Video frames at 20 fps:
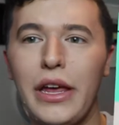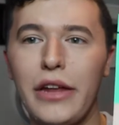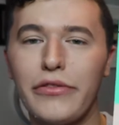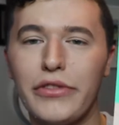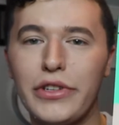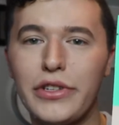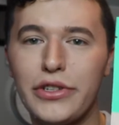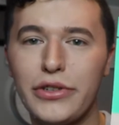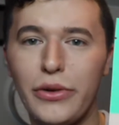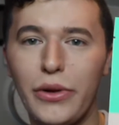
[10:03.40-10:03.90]
and
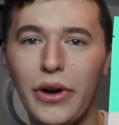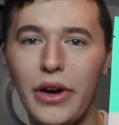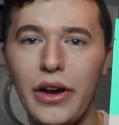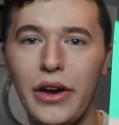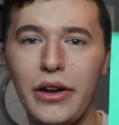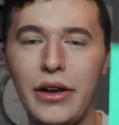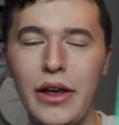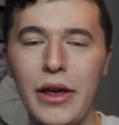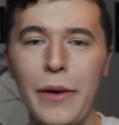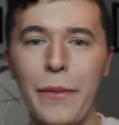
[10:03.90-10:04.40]

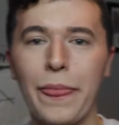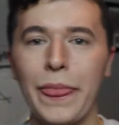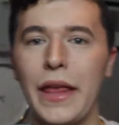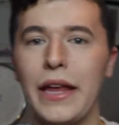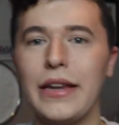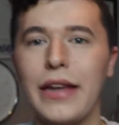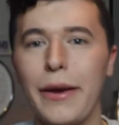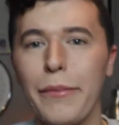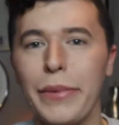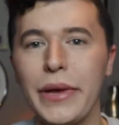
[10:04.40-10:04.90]
Restore.
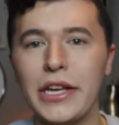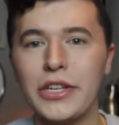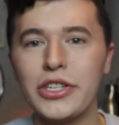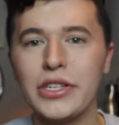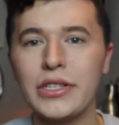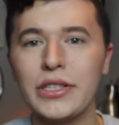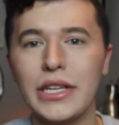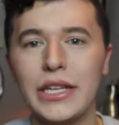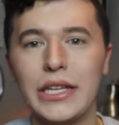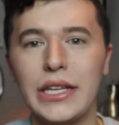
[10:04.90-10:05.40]
Now, Peach
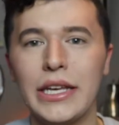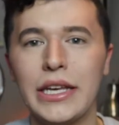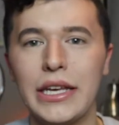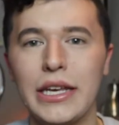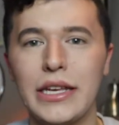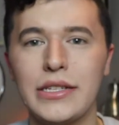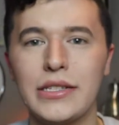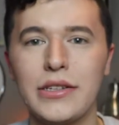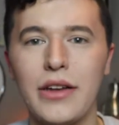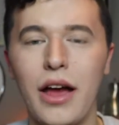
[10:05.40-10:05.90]
and Lily
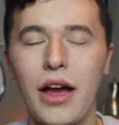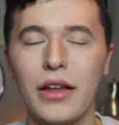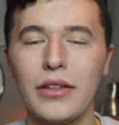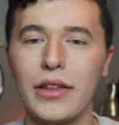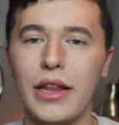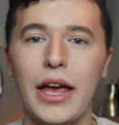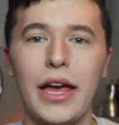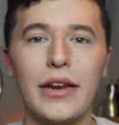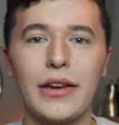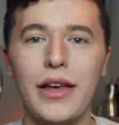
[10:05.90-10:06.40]
is an
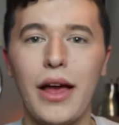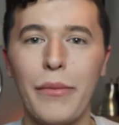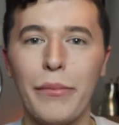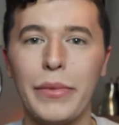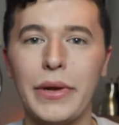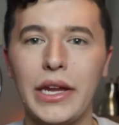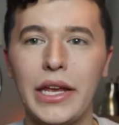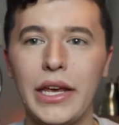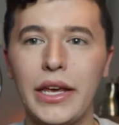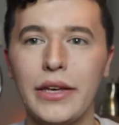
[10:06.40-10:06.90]
online
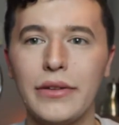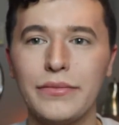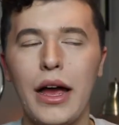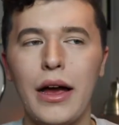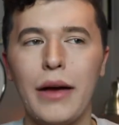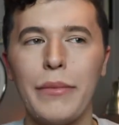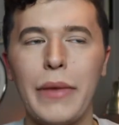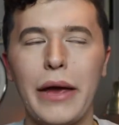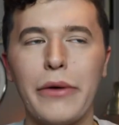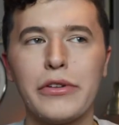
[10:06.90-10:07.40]
company.
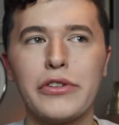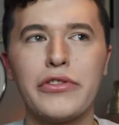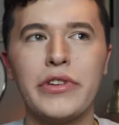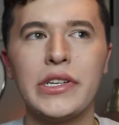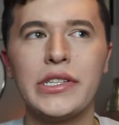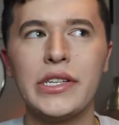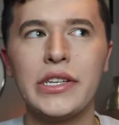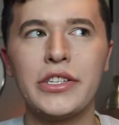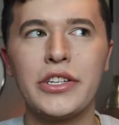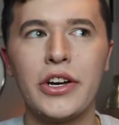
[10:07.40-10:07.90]
Um, I was
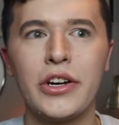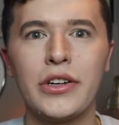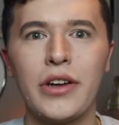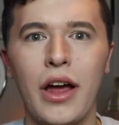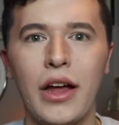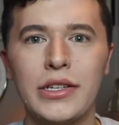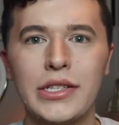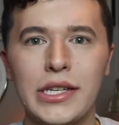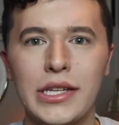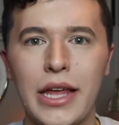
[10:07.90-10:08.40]
recently turned
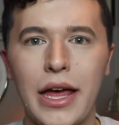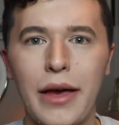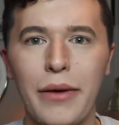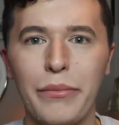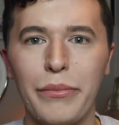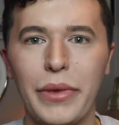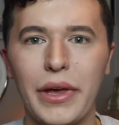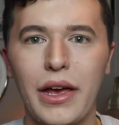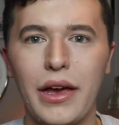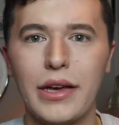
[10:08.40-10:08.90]
on to
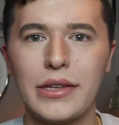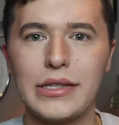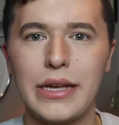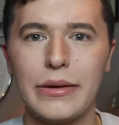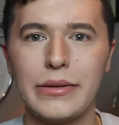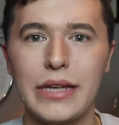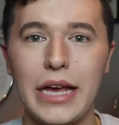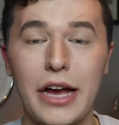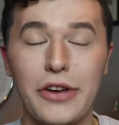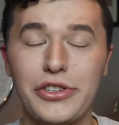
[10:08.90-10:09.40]
them because I
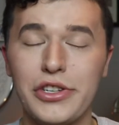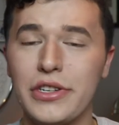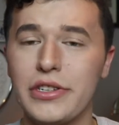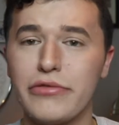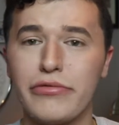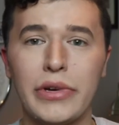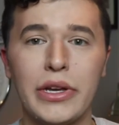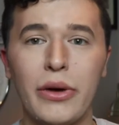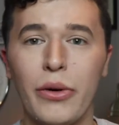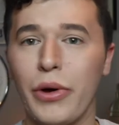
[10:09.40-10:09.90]
was actually
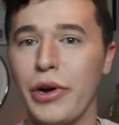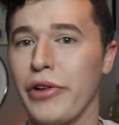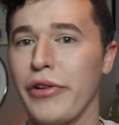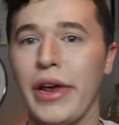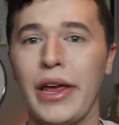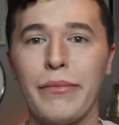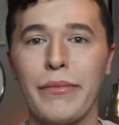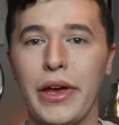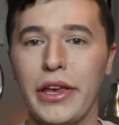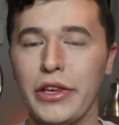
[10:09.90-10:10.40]
just
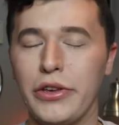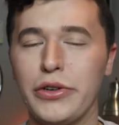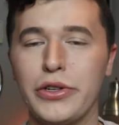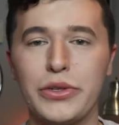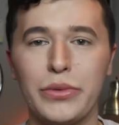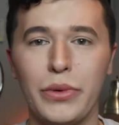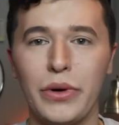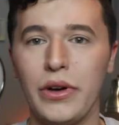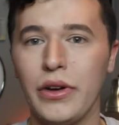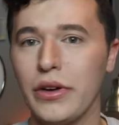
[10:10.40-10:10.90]
reordering my
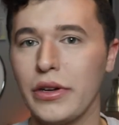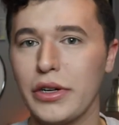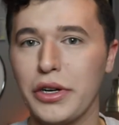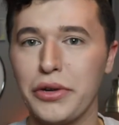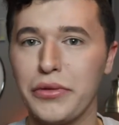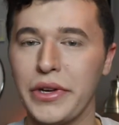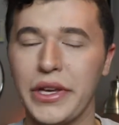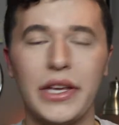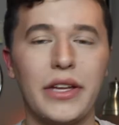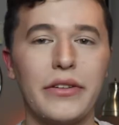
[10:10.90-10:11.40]
usual
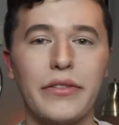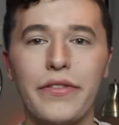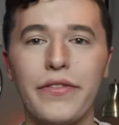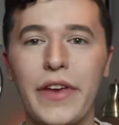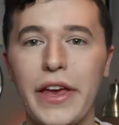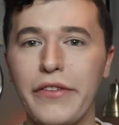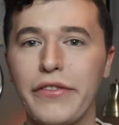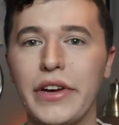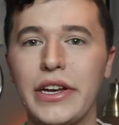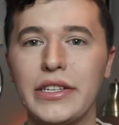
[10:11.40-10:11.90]
Korean
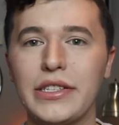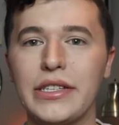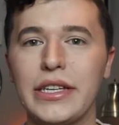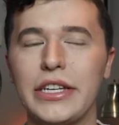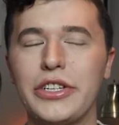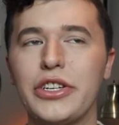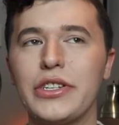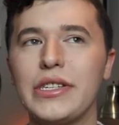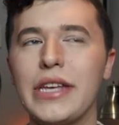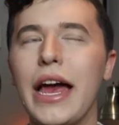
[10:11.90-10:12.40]
favorites.
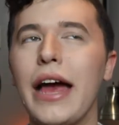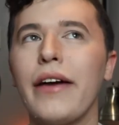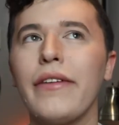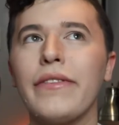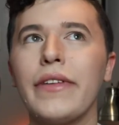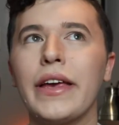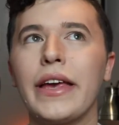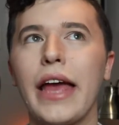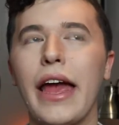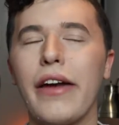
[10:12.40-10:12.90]
They just
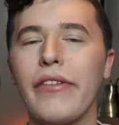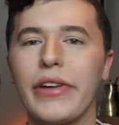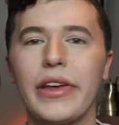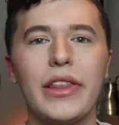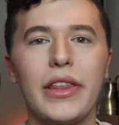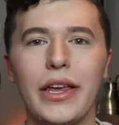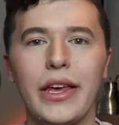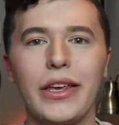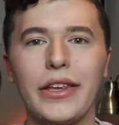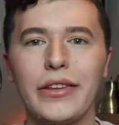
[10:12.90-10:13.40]
have like
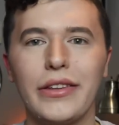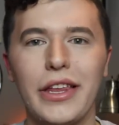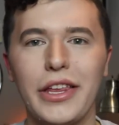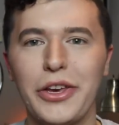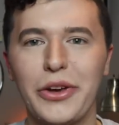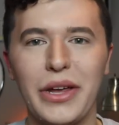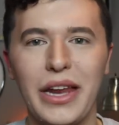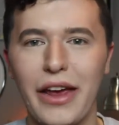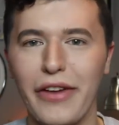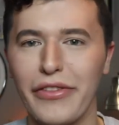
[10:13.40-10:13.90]
everything that
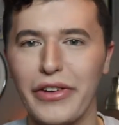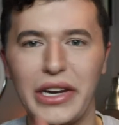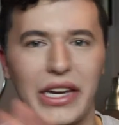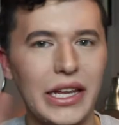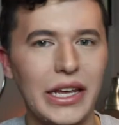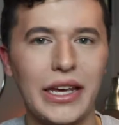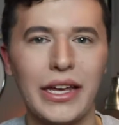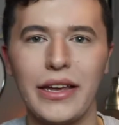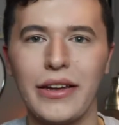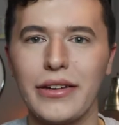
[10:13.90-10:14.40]
you could ever
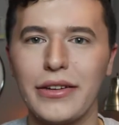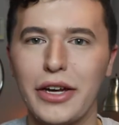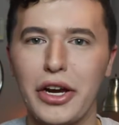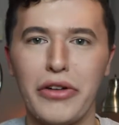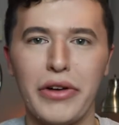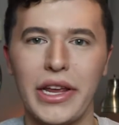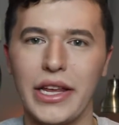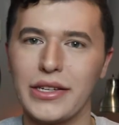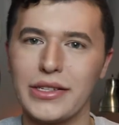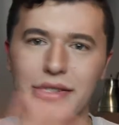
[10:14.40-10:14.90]
need,
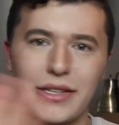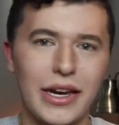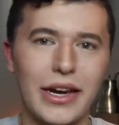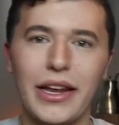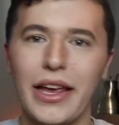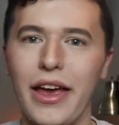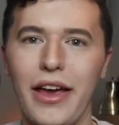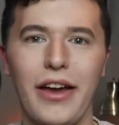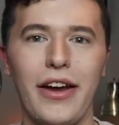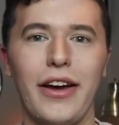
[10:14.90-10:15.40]
Korean
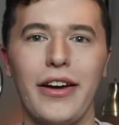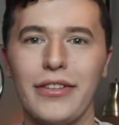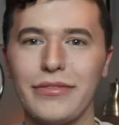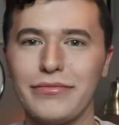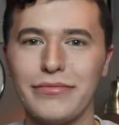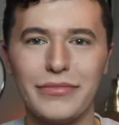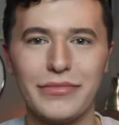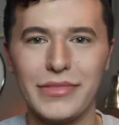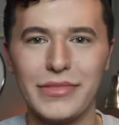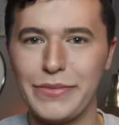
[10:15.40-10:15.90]
skincare.
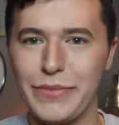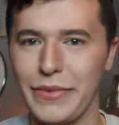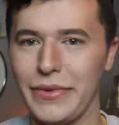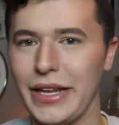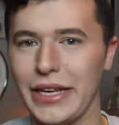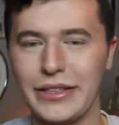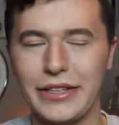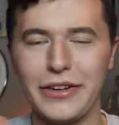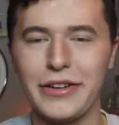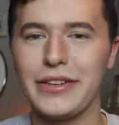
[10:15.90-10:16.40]

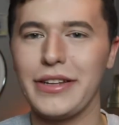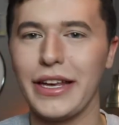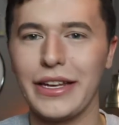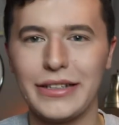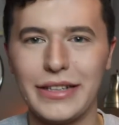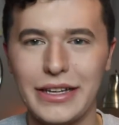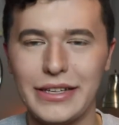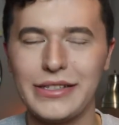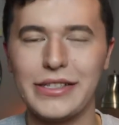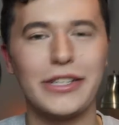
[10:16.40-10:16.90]
Like they're
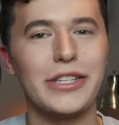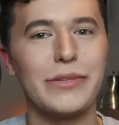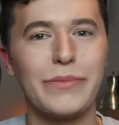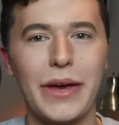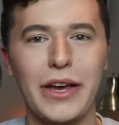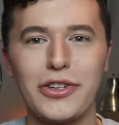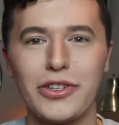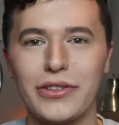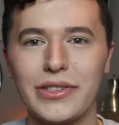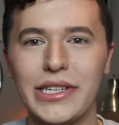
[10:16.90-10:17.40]
like it's their
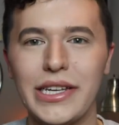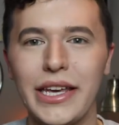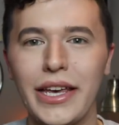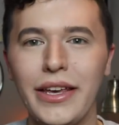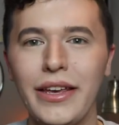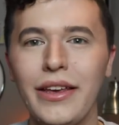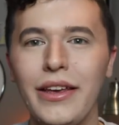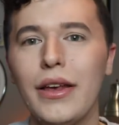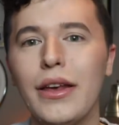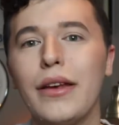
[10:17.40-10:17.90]

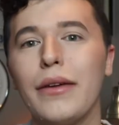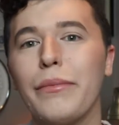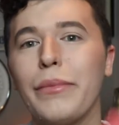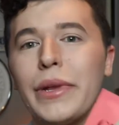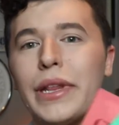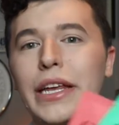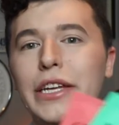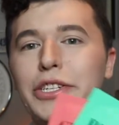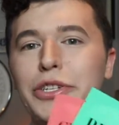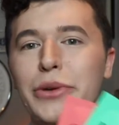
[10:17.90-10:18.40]
specialty,
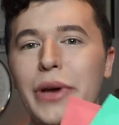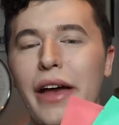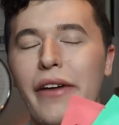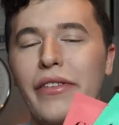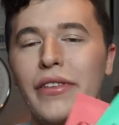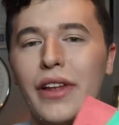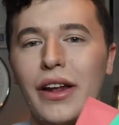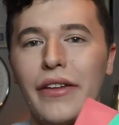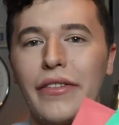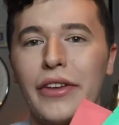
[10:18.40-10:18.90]
but they do have
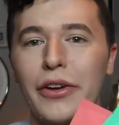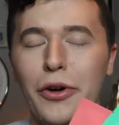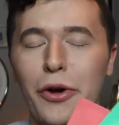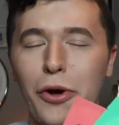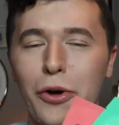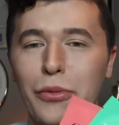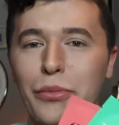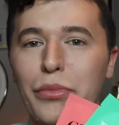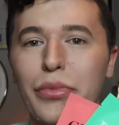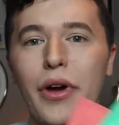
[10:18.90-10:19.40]
a lot of their
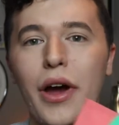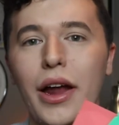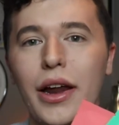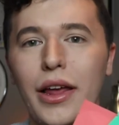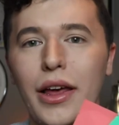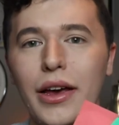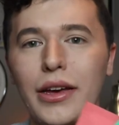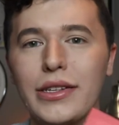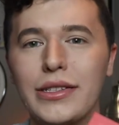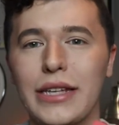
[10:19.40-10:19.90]
own
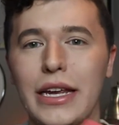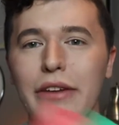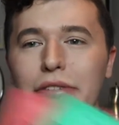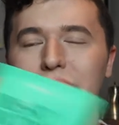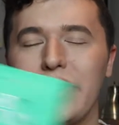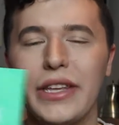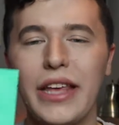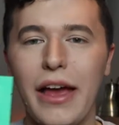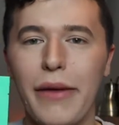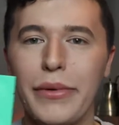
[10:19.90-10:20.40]
products, and I
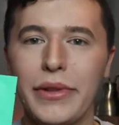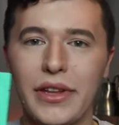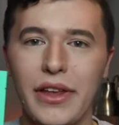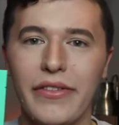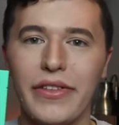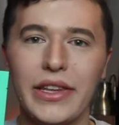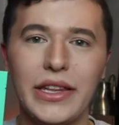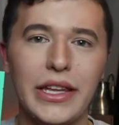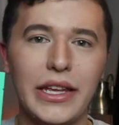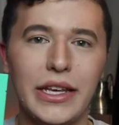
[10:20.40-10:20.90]
really have been
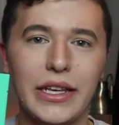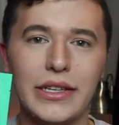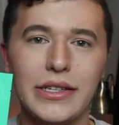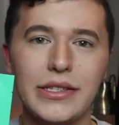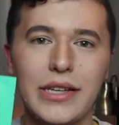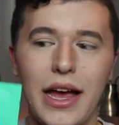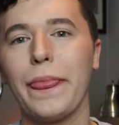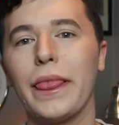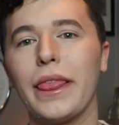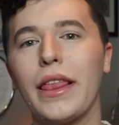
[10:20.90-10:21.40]
loving
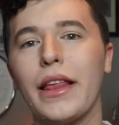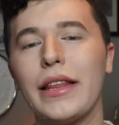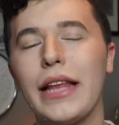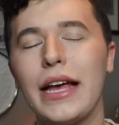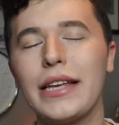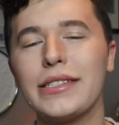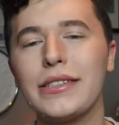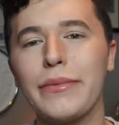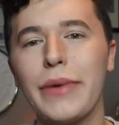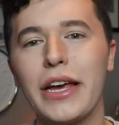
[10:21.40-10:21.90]
these. Um, the
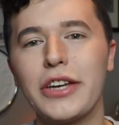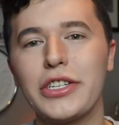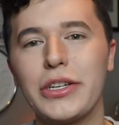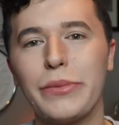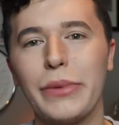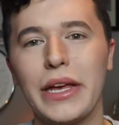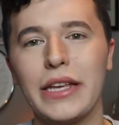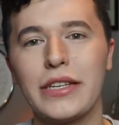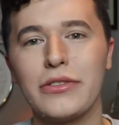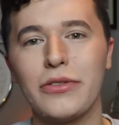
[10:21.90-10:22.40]
last time I
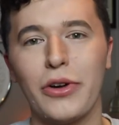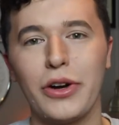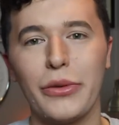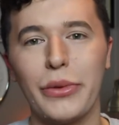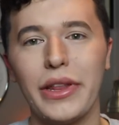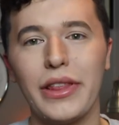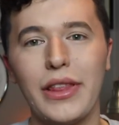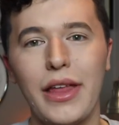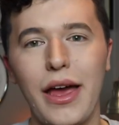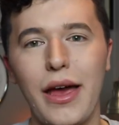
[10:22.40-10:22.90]
actually placed an order
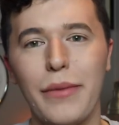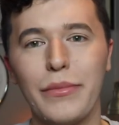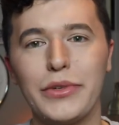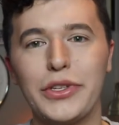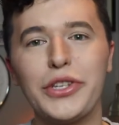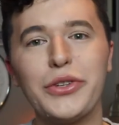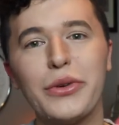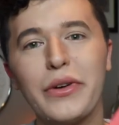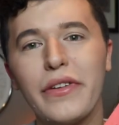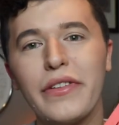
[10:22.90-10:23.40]
with them,
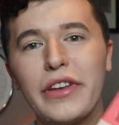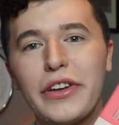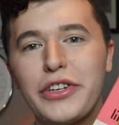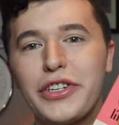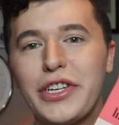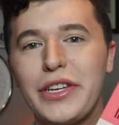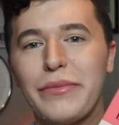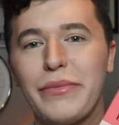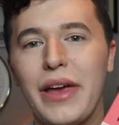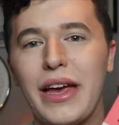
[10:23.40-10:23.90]
two of their
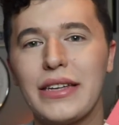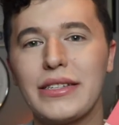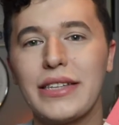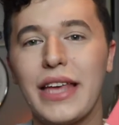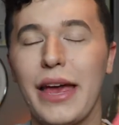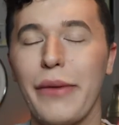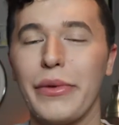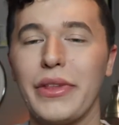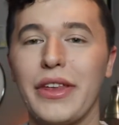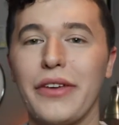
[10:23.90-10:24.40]
sheet masks
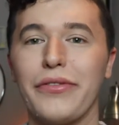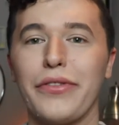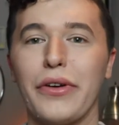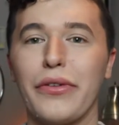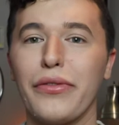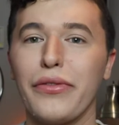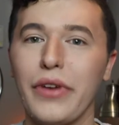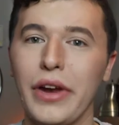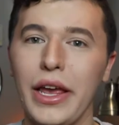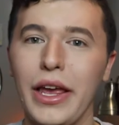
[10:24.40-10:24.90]
came with it for
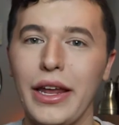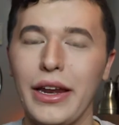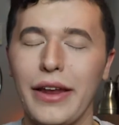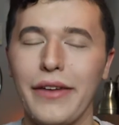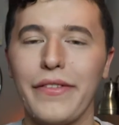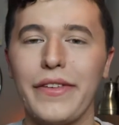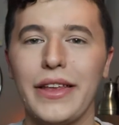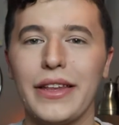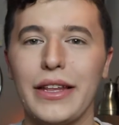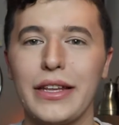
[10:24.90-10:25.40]
free, and
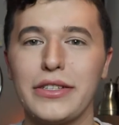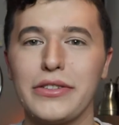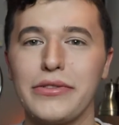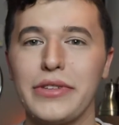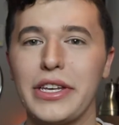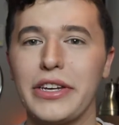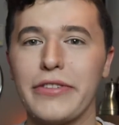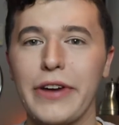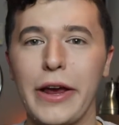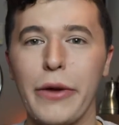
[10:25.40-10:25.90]
I feel like that's a
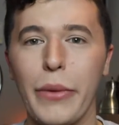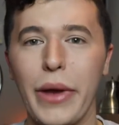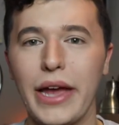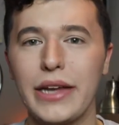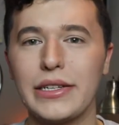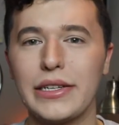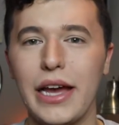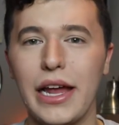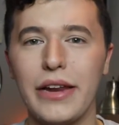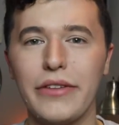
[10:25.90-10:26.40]
really great
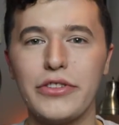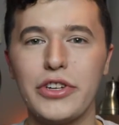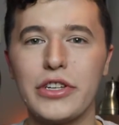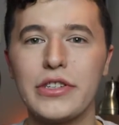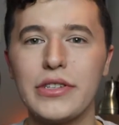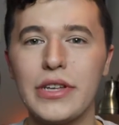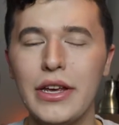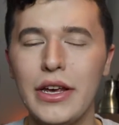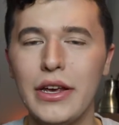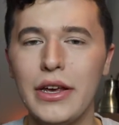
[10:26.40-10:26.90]
way to kind of
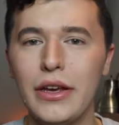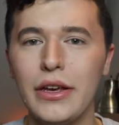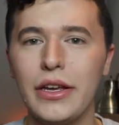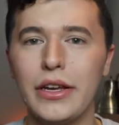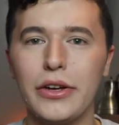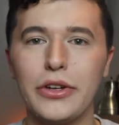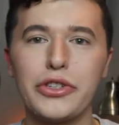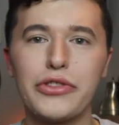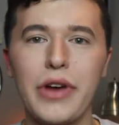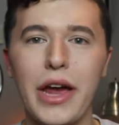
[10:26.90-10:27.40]
just,
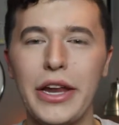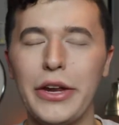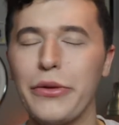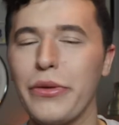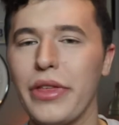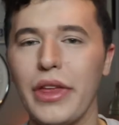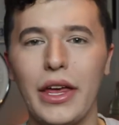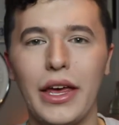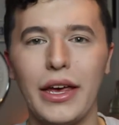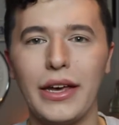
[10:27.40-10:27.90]
you know, try new
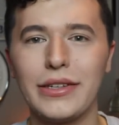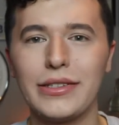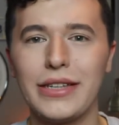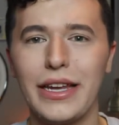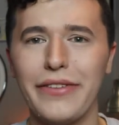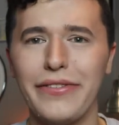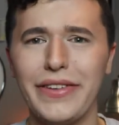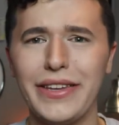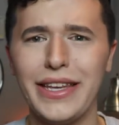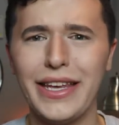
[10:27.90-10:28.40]
things. And
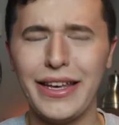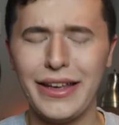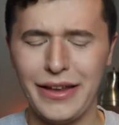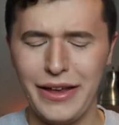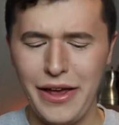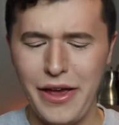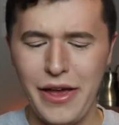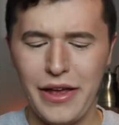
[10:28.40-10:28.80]
I feel like